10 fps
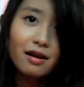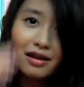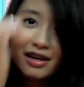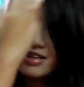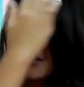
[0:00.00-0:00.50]

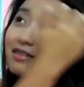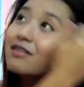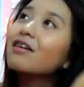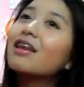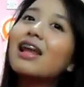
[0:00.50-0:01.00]
Okay,
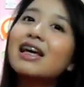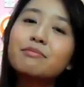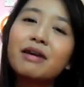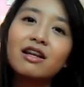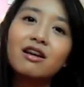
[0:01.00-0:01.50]
so
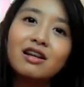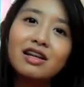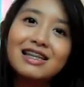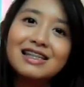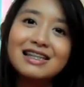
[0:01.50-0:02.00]
last but
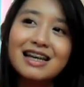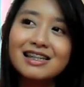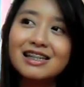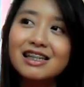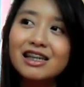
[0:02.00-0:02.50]
not least is
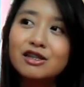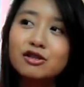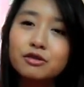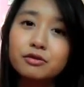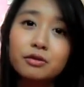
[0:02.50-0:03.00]
actually
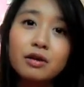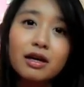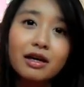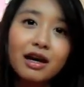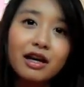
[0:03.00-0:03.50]
to
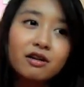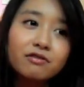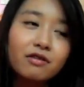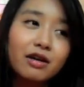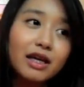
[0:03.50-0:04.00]
kind
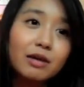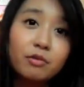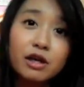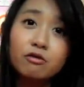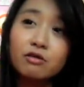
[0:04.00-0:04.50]
of
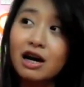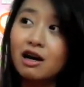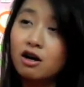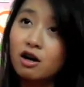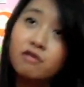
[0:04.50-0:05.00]
keep a
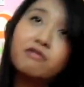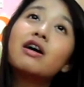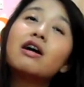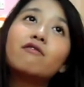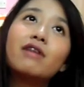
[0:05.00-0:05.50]
lookout of
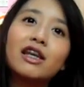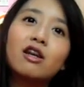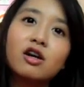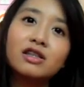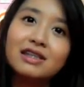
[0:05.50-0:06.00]

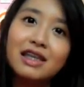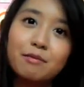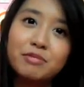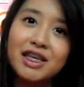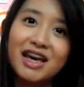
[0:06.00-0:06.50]
weight loss
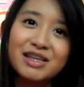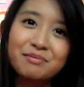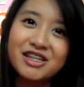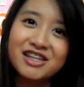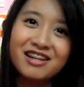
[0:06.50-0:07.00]
tips,
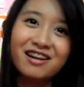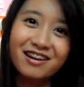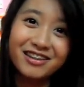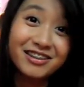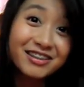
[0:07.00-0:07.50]
especially
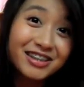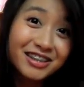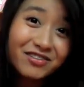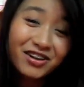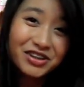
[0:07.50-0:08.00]
on
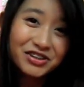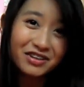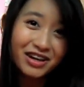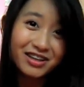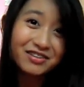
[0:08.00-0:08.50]
YouTube,
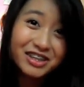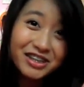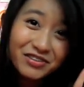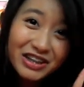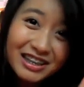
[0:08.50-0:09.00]
because we are
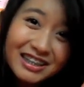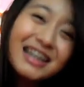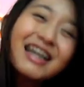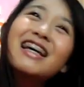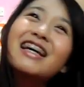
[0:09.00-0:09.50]

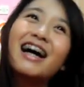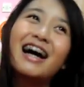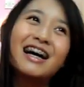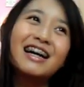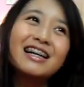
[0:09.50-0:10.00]
YouTubers.
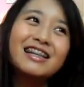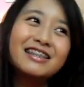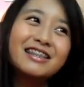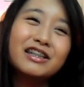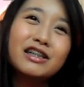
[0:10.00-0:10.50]
Yeah,
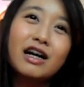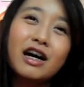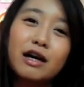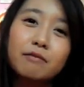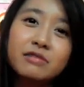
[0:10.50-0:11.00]
so
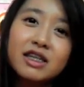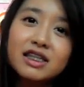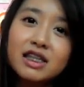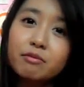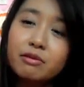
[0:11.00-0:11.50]

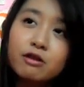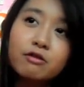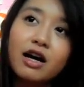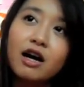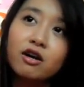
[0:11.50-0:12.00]
just keep a
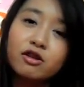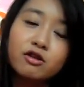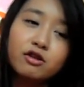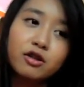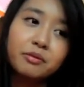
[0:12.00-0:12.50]
lookout on
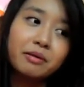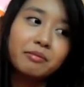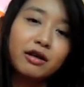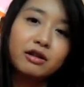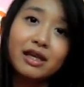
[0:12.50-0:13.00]
YouTube
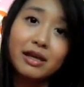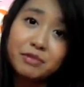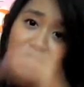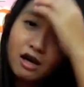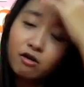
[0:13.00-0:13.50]
about
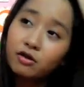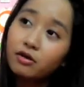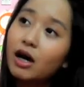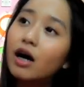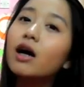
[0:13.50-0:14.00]
tips how
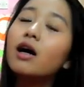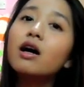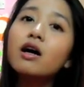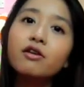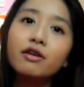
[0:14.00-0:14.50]

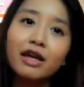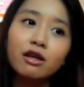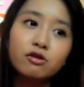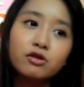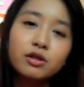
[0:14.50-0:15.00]
you
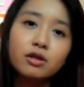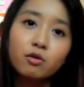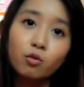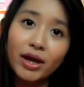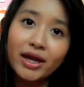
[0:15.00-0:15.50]
can lose
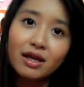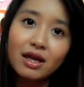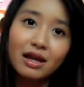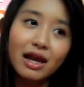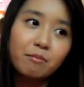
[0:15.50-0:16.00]
weight.
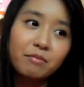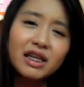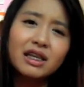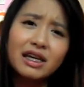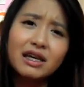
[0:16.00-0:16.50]
Like
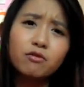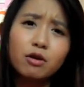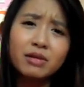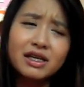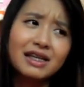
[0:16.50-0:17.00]
mainly
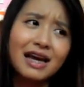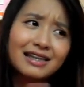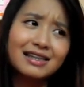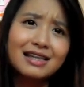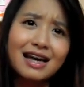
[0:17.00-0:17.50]
for me is the
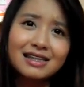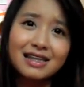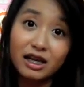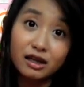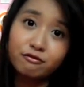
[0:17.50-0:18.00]

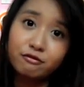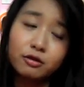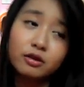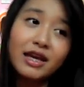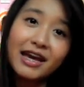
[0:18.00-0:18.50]
exercise and the
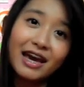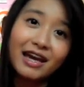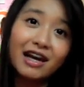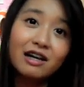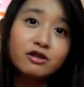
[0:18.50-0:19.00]
food,
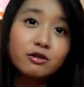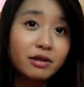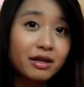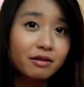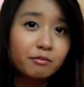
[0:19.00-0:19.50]
and I'll
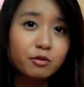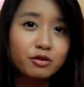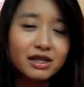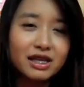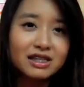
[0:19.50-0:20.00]
also be
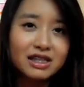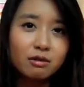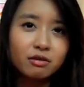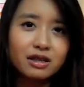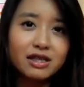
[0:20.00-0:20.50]
posting
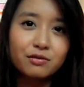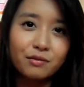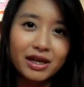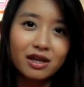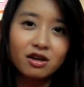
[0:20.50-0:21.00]
some of
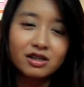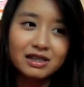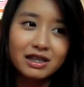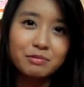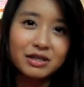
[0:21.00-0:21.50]
these weight
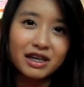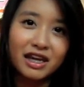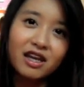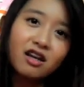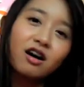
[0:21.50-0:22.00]
loss tips
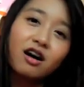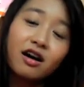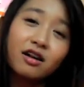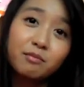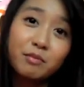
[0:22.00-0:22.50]
again
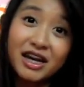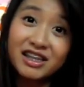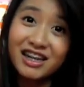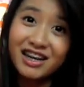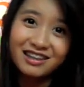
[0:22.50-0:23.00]
on
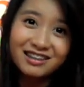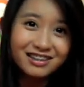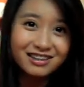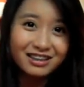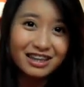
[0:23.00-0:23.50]
my channel,
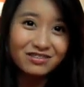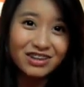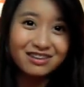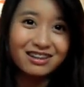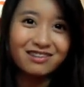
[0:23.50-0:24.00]
so keep
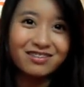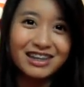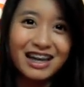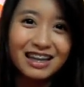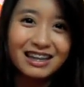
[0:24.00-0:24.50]
a lookout for